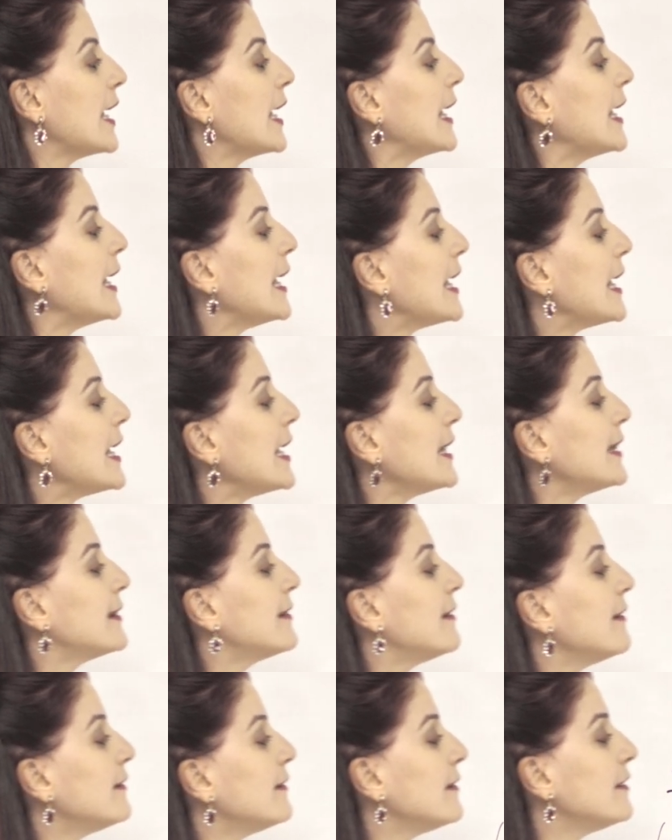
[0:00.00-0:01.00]
he
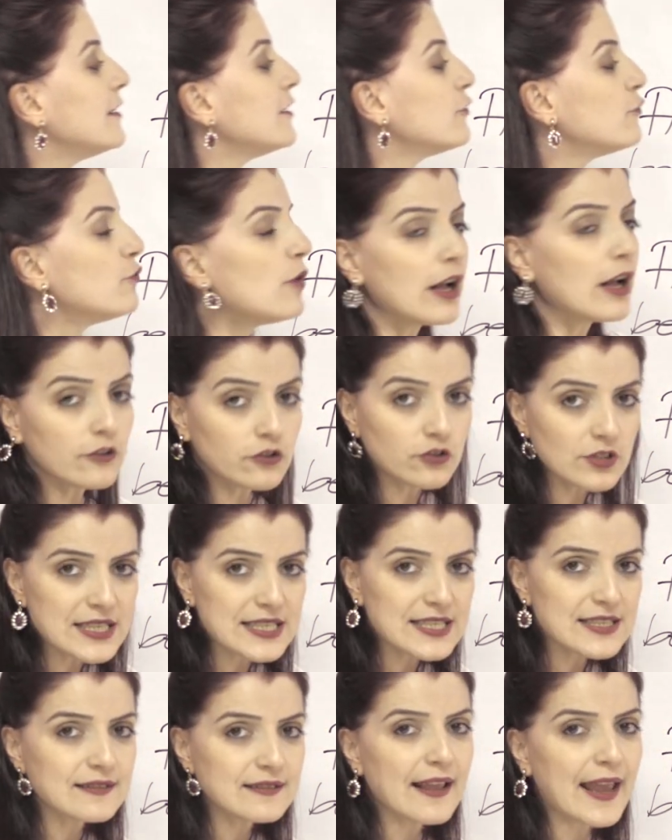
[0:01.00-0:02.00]
didn't want to
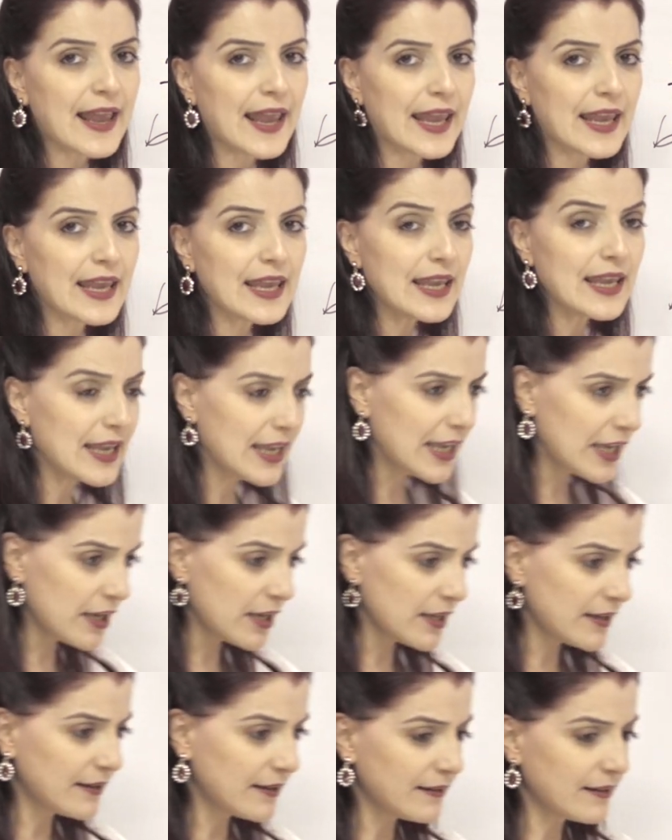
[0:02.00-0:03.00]
stay,
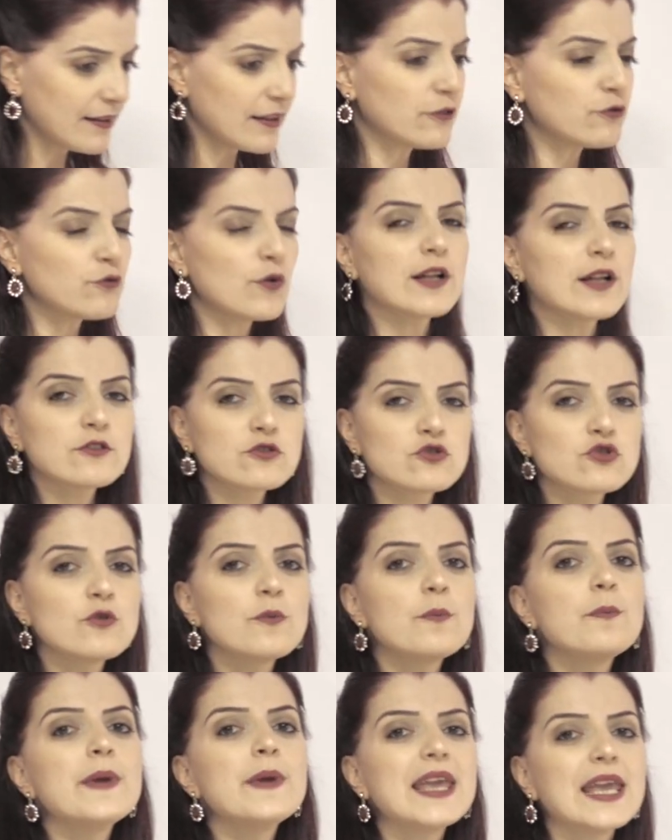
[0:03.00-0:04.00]
he didn't want
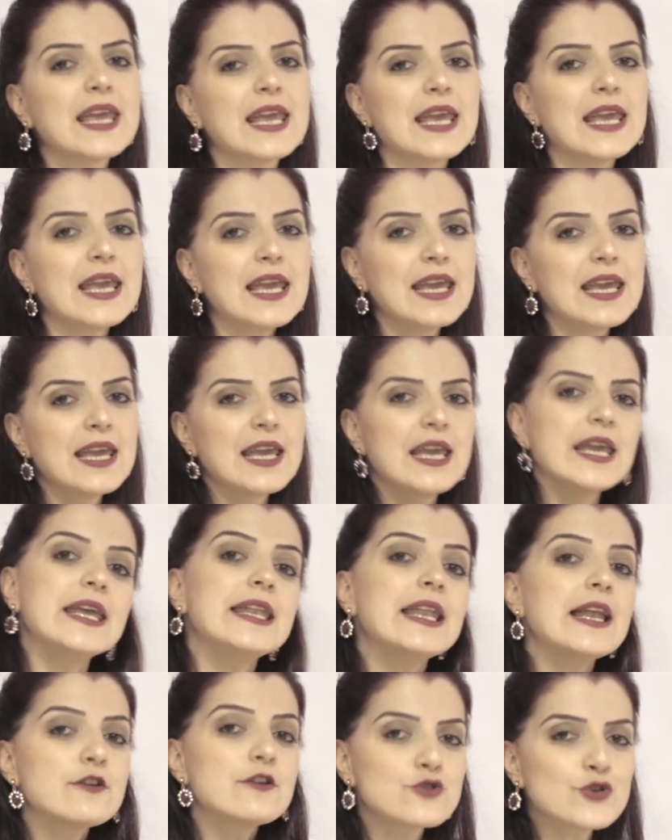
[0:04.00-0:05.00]
to be
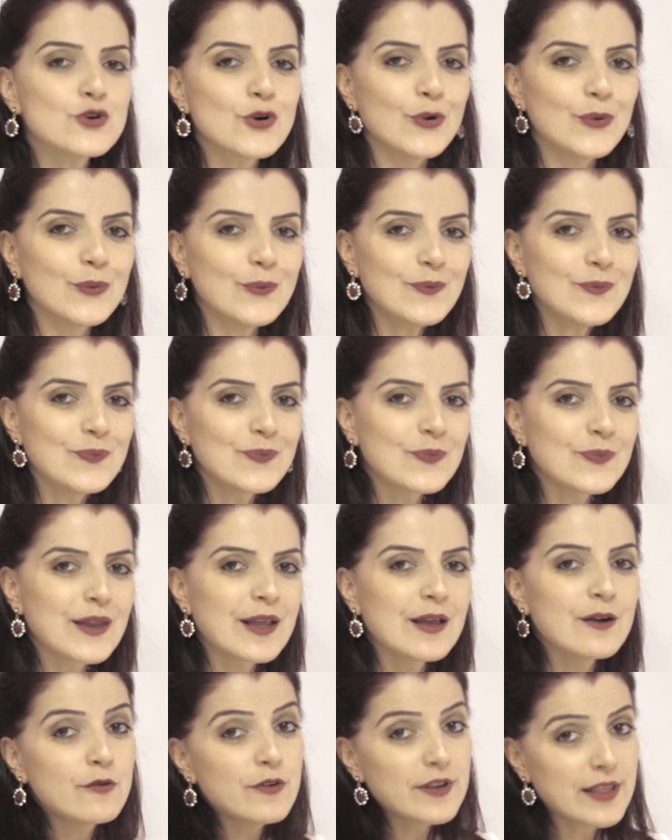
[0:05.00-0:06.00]
in a room
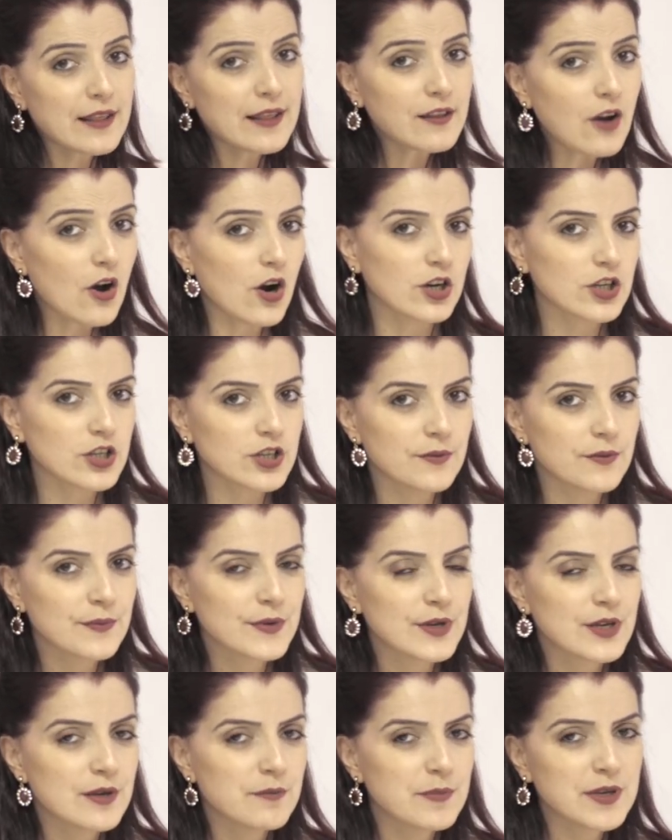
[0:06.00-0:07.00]
with a dog
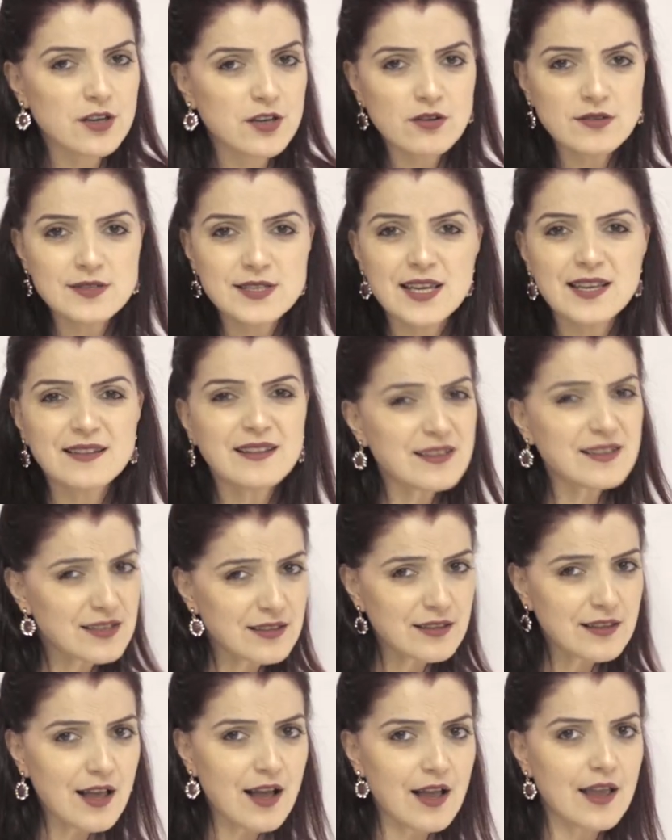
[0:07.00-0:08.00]
because he
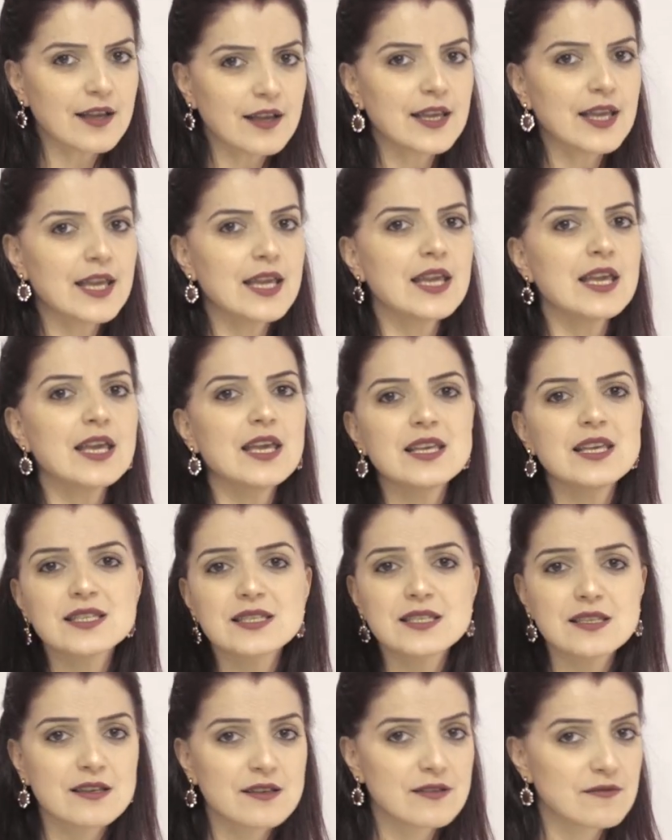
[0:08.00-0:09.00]
doesn't like, he is
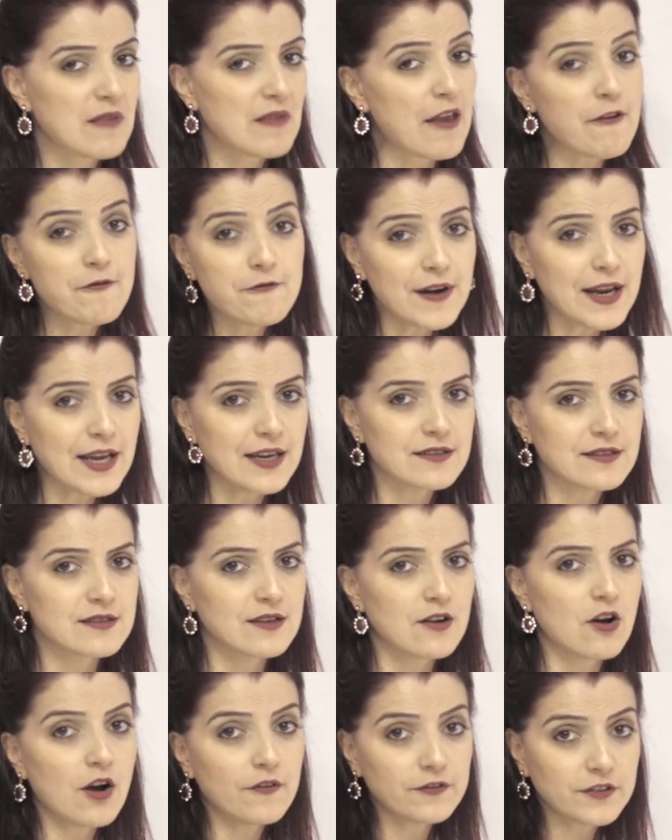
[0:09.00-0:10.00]
afraid
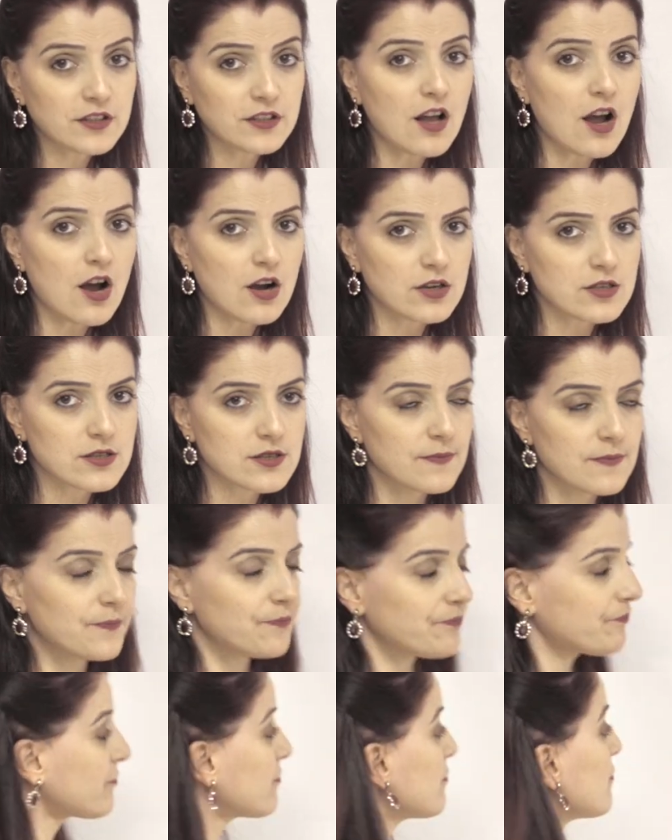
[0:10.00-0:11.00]
of the dogs.
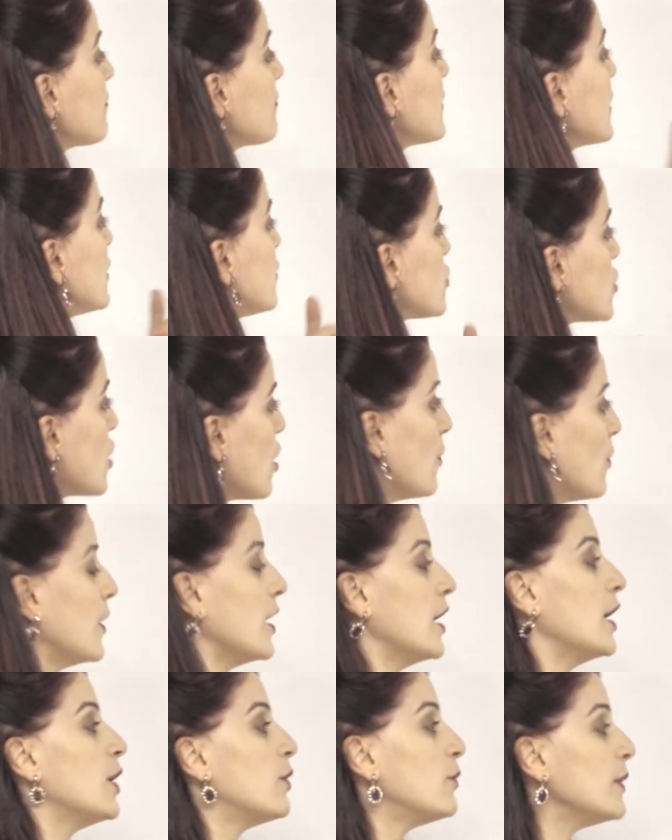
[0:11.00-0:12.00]
So
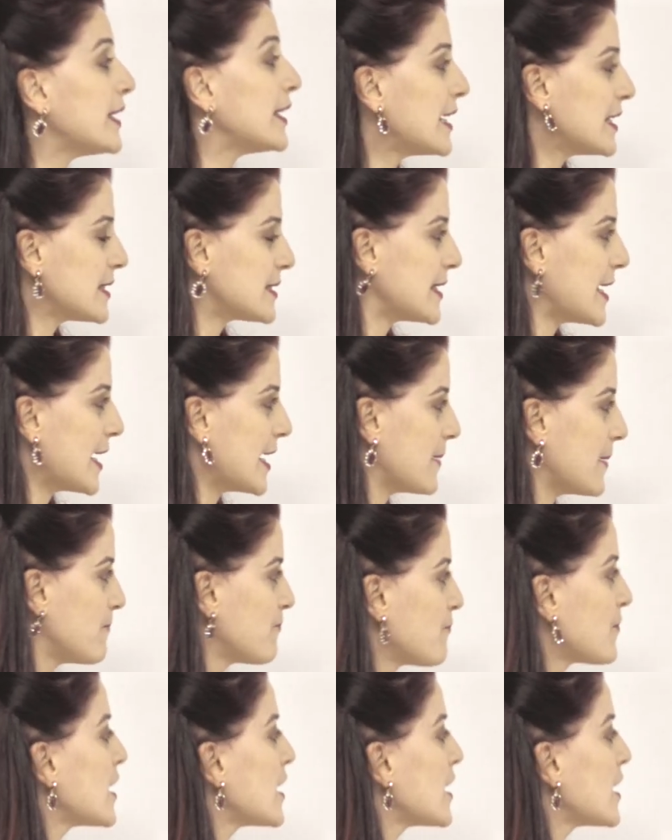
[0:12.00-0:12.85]
we can say,